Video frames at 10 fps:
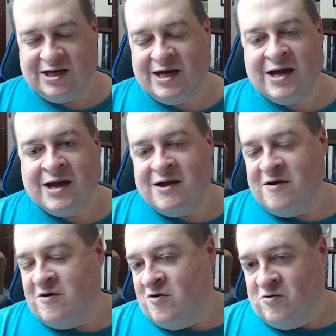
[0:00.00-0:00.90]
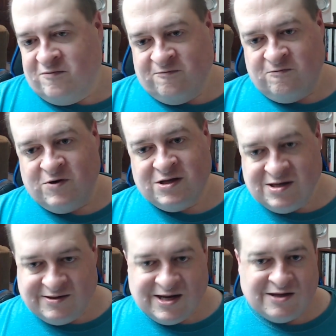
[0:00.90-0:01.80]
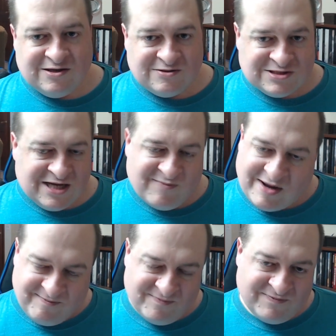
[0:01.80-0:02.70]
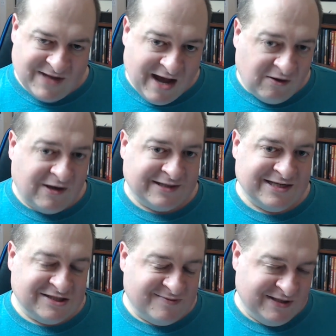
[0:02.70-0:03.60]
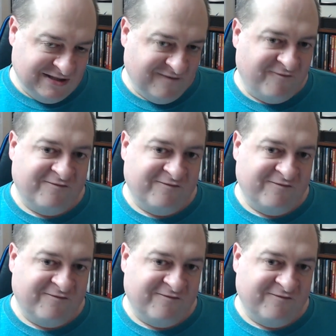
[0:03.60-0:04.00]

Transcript: And now that you understand how long it takes me to